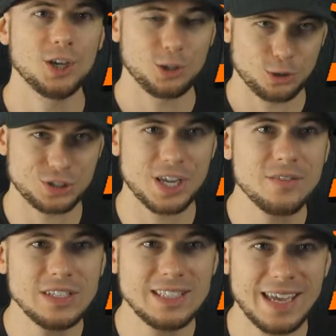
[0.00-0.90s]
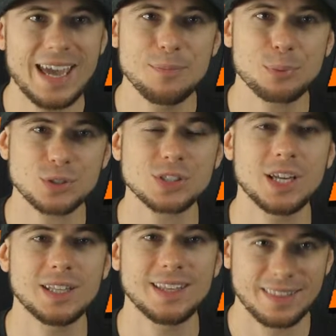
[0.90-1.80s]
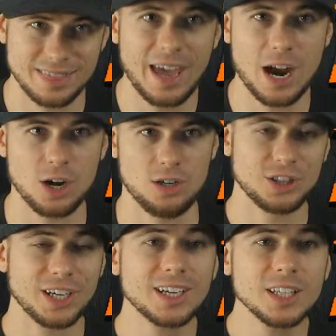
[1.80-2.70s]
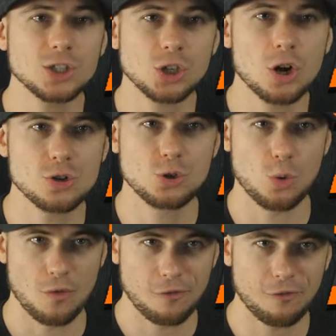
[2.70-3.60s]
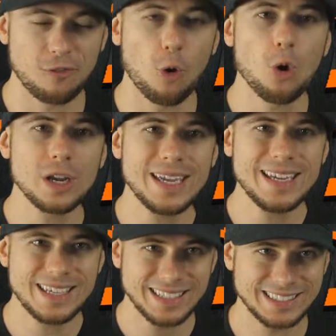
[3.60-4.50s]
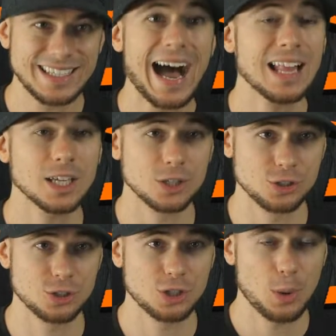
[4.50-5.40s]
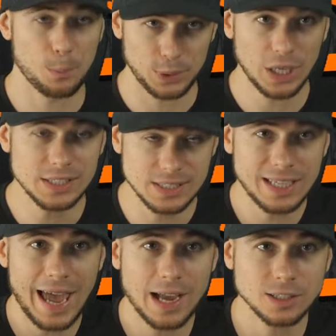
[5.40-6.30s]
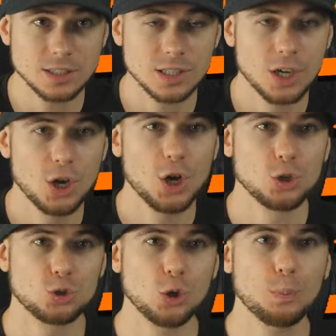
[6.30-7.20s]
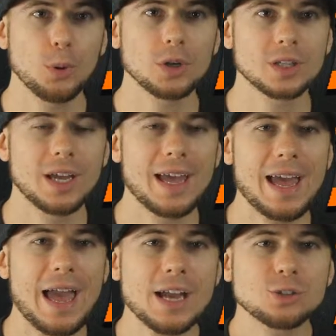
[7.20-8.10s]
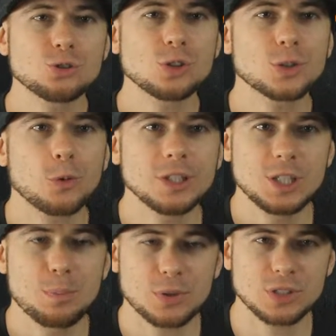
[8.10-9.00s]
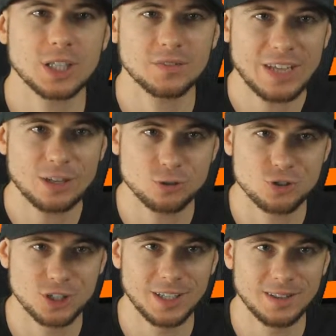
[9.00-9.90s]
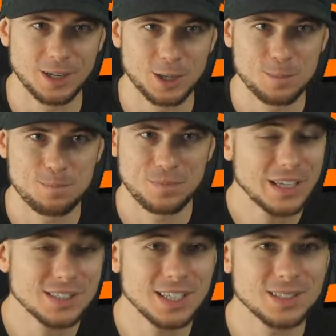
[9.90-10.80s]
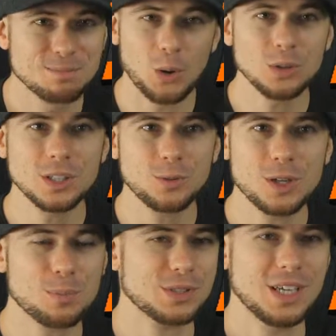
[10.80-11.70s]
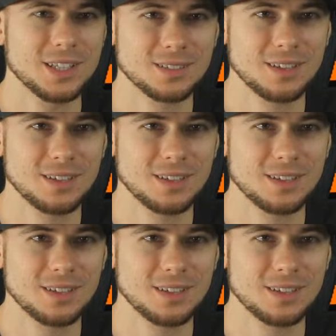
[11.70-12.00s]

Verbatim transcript: You're seventy-eight percent there. They're gonna charge you forty dollars plus tax to put extra twenty percent of nitrogen in there. That's it, only twenty percent.